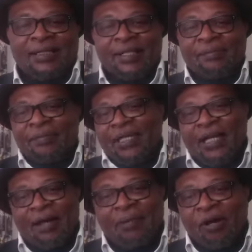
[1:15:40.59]

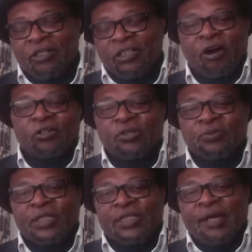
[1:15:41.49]
dreaming about how do
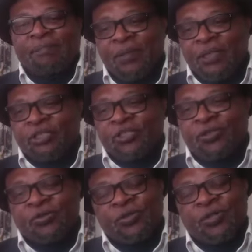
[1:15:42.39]
we tap
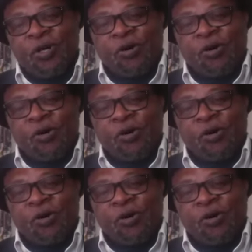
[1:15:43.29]
into